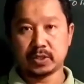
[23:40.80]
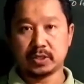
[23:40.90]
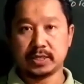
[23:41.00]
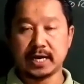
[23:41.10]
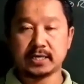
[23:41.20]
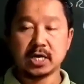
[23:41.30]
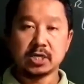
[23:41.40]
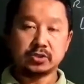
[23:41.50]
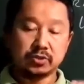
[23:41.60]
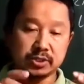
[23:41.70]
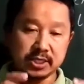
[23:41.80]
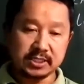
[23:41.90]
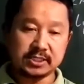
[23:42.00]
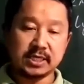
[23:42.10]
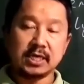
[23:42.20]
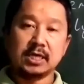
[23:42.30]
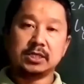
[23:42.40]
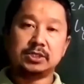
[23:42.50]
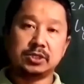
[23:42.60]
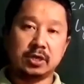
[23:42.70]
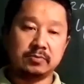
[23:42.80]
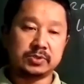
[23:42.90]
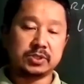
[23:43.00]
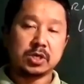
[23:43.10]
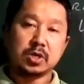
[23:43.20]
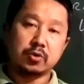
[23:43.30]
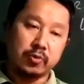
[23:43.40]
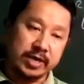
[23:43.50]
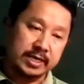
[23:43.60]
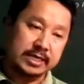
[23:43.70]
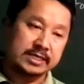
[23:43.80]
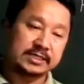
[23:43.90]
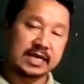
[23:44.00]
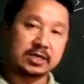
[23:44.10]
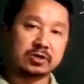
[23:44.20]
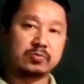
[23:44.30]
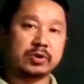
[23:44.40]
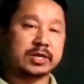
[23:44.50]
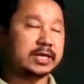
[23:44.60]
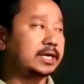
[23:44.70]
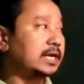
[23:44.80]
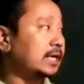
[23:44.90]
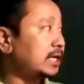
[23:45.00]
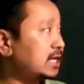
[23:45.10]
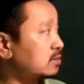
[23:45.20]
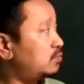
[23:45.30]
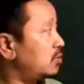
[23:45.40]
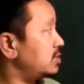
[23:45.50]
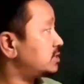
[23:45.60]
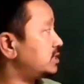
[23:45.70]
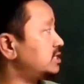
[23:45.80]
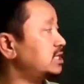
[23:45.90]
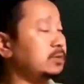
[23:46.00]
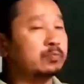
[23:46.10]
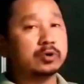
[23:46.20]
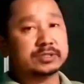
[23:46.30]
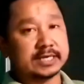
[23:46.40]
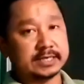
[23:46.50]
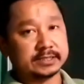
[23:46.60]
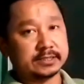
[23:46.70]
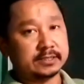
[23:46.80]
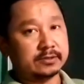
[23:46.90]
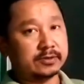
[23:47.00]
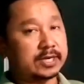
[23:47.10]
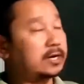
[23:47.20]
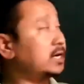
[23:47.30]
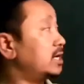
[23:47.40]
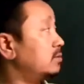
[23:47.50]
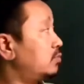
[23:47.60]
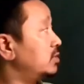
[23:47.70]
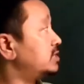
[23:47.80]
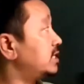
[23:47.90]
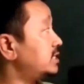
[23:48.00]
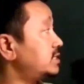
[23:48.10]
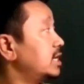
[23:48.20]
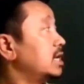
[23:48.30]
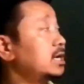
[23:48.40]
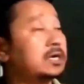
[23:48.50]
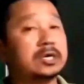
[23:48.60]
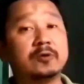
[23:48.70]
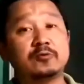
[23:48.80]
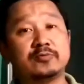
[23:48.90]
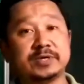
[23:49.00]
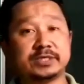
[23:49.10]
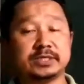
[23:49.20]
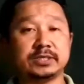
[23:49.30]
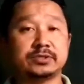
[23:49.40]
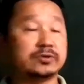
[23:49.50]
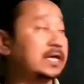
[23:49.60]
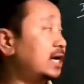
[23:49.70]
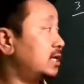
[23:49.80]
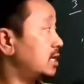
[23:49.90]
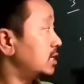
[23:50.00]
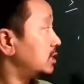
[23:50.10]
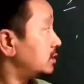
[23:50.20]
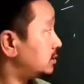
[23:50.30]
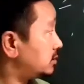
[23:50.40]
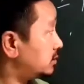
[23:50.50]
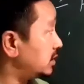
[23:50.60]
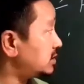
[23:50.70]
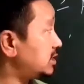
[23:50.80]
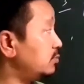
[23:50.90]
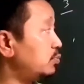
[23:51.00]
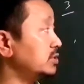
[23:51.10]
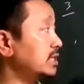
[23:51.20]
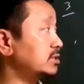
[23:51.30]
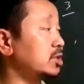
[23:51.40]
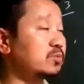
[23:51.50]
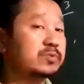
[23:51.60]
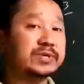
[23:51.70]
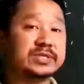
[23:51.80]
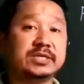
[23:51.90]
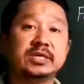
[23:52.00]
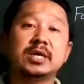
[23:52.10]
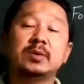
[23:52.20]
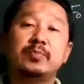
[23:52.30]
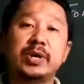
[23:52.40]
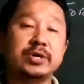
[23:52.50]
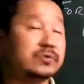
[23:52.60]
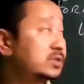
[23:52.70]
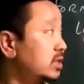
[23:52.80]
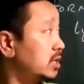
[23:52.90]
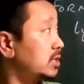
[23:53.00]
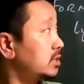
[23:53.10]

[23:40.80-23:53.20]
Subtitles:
all right, so these germs going inside our body influence these lymphocytes, okay, or influence this WBC, so that these lymphocytes WBC produce